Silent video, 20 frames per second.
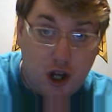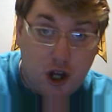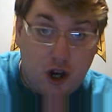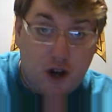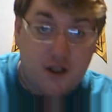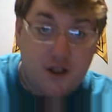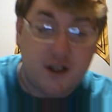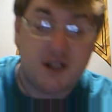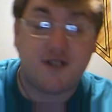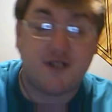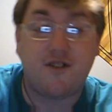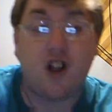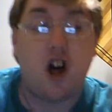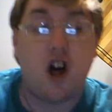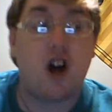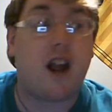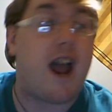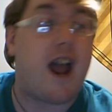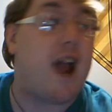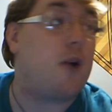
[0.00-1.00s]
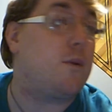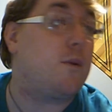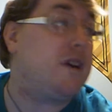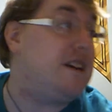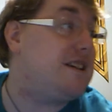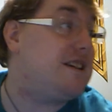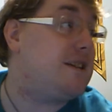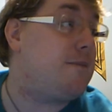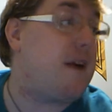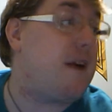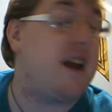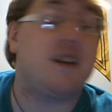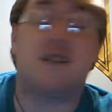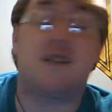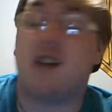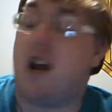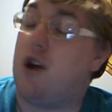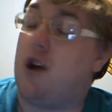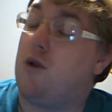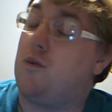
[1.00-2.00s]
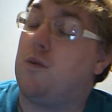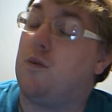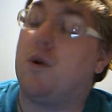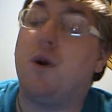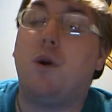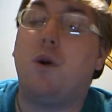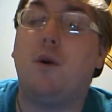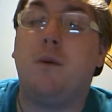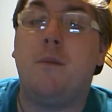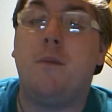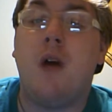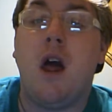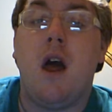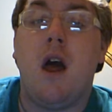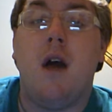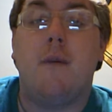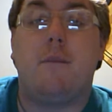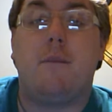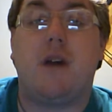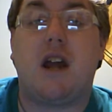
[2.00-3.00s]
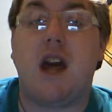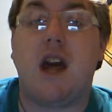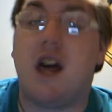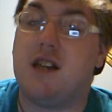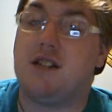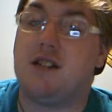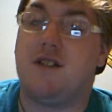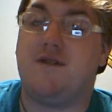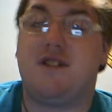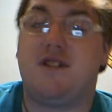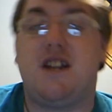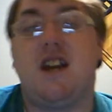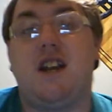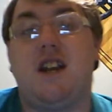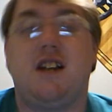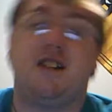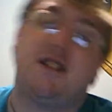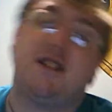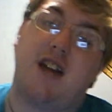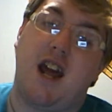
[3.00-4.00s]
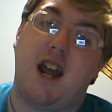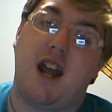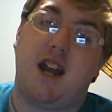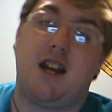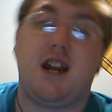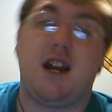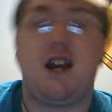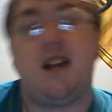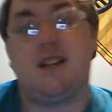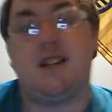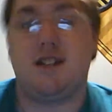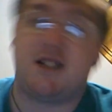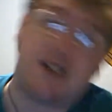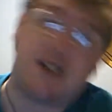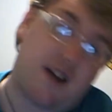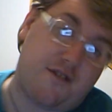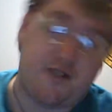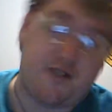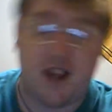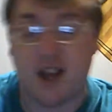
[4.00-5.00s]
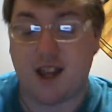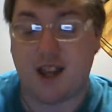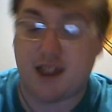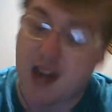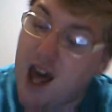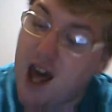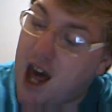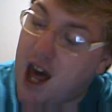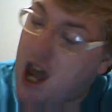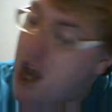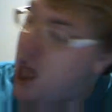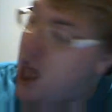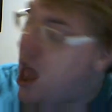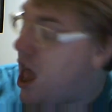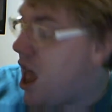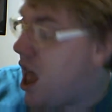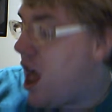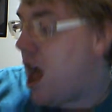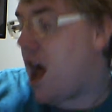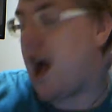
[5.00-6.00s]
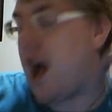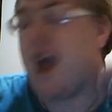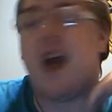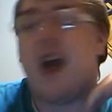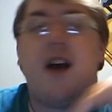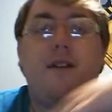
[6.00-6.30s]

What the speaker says: And as you saw earlier in this vlog, I redid my entire room because of said anxiety and stuff